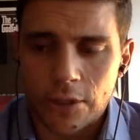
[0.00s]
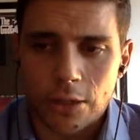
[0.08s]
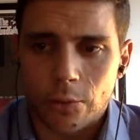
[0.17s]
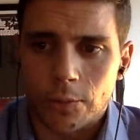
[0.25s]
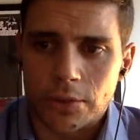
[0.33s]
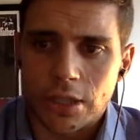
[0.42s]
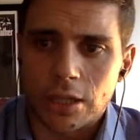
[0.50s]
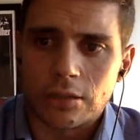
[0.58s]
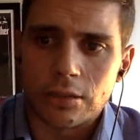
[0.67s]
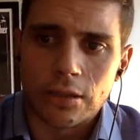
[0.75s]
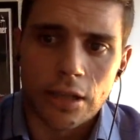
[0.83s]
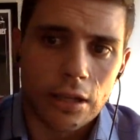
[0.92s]
our
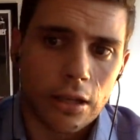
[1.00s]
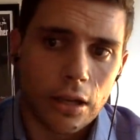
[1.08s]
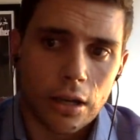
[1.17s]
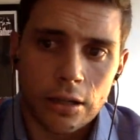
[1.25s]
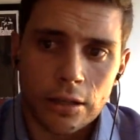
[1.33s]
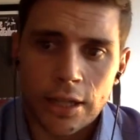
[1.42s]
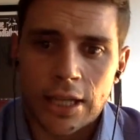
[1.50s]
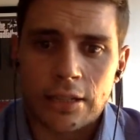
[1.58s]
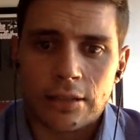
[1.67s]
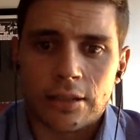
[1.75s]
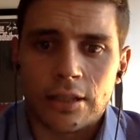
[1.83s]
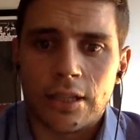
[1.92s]
website, that
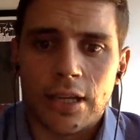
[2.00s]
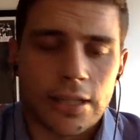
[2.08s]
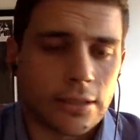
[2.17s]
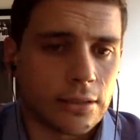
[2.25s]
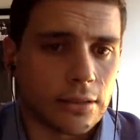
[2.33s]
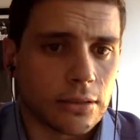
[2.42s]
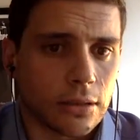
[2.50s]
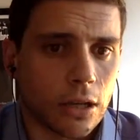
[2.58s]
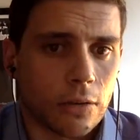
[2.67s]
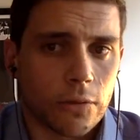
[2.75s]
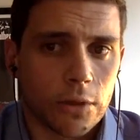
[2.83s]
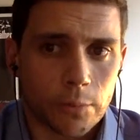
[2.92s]
is the essence
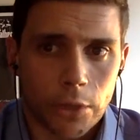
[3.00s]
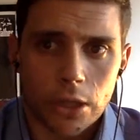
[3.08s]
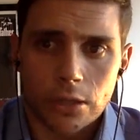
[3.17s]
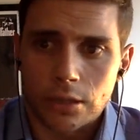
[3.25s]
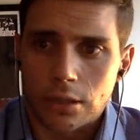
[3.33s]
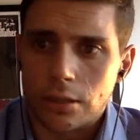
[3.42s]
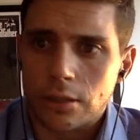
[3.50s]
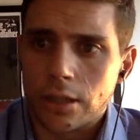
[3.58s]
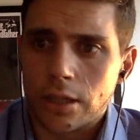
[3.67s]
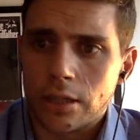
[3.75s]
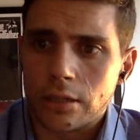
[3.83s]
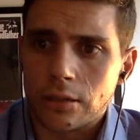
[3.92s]
of the party.
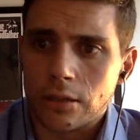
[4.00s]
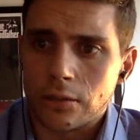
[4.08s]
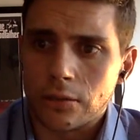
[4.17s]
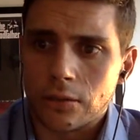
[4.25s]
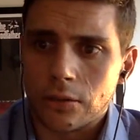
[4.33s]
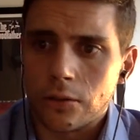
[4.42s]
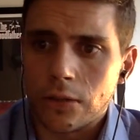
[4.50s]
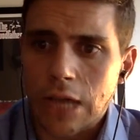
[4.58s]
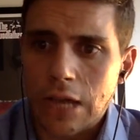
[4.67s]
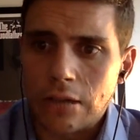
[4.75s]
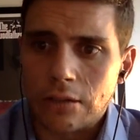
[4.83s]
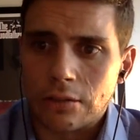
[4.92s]
It's not to
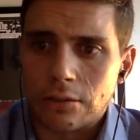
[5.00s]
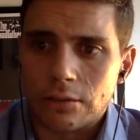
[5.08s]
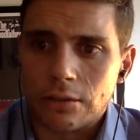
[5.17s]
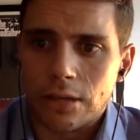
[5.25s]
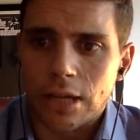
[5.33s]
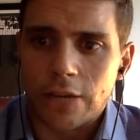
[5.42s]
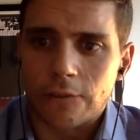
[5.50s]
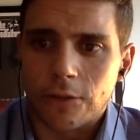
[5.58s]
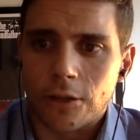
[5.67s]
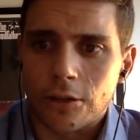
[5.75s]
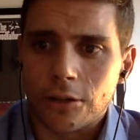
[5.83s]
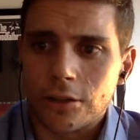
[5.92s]
create
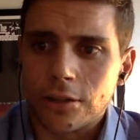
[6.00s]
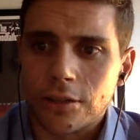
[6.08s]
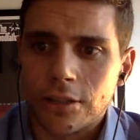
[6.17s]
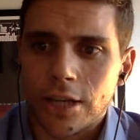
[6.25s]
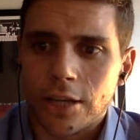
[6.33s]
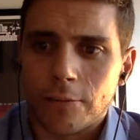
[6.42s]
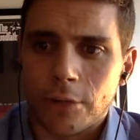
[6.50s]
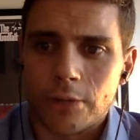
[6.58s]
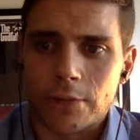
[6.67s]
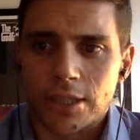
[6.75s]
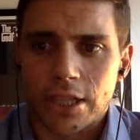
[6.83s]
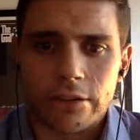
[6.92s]
lifelong
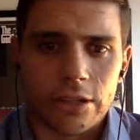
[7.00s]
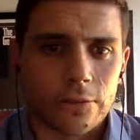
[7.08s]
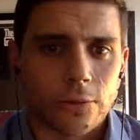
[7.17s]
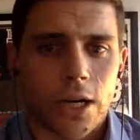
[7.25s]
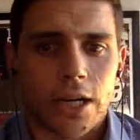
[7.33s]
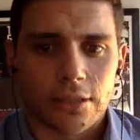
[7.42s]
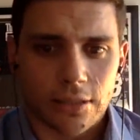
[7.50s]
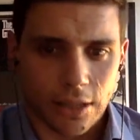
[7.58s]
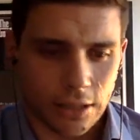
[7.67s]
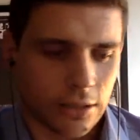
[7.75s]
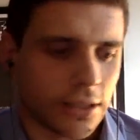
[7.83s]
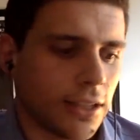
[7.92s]
parliamentarians for our side.